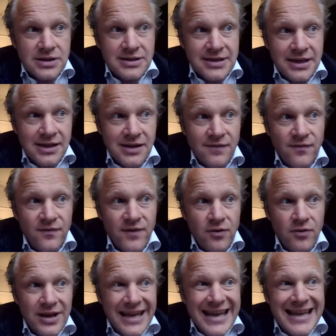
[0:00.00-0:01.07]
still
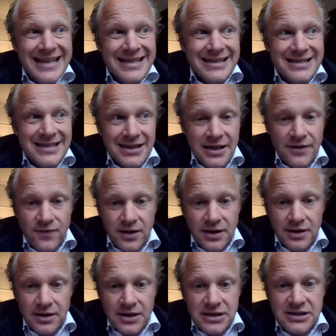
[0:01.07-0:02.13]
very
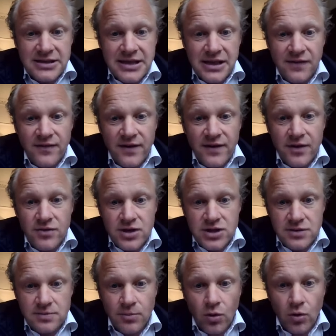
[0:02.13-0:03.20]
insignificant. It's still very
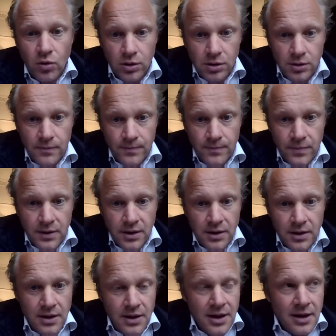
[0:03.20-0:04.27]
small.
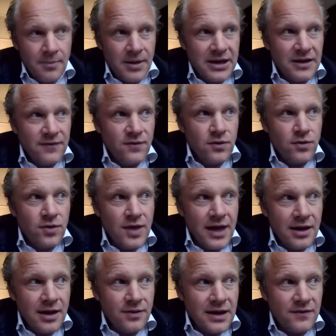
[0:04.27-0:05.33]
But if you
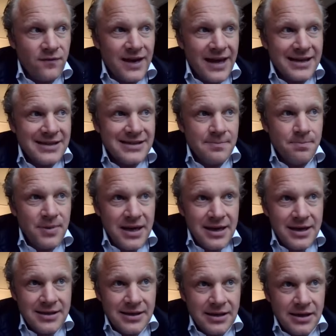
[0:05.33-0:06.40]
think that
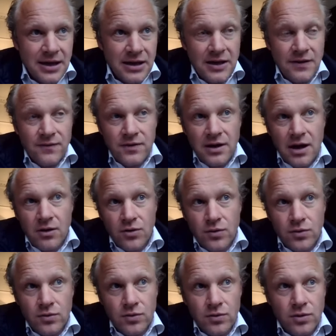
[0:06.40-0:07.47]
flexibility, and even now
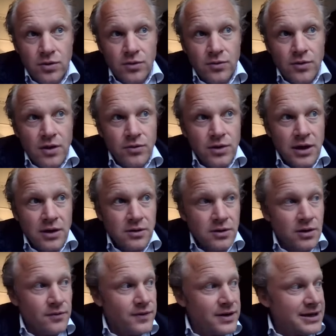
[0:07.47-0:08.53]
through Corona or
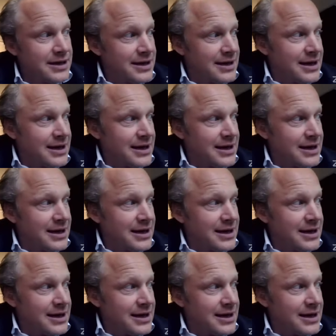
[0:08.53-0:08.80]
COVID,